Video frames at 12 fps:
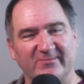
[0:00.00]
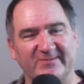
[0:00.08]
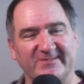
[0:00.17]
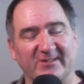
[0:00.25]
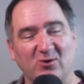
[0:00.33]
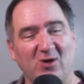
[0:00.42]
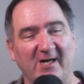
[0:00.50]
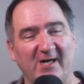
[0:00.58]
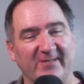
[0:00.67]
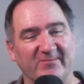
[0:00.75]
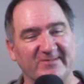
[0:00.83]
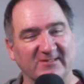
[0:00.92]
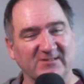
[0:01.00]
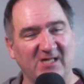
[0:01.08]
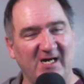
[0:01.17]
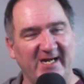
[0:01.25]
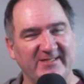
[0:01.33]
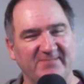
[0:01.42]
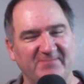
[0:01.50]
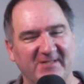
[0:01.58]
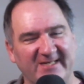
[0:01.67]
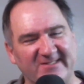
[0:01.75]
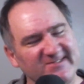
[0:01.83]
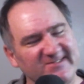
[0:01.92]
It was a crock. It was a lie. And you'd be
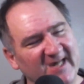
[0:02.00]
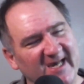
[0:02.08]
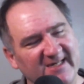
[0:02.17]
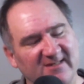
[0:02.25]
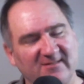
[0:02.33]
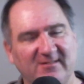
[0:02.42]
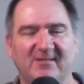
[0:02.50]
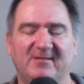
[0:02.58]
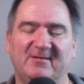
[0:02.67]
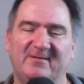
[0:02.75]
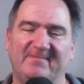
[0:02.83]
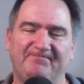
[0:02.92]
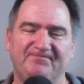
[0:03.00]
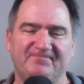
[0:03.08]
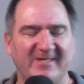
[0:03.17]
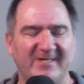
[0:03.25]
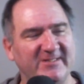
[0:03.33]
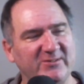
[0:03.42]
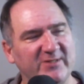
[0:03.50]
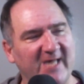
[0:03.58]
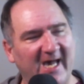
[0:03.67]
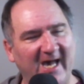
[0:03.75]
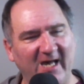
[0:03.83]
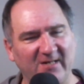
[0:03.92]
like, psych. And you knew
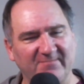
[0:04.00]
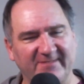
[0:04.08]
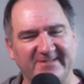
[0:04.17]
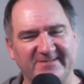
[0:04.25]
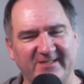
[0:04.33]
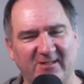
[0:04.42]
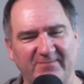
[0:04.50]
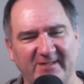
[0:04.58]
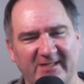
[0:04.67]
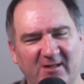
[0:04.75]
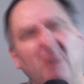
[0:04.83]
you had them because they'd all be like,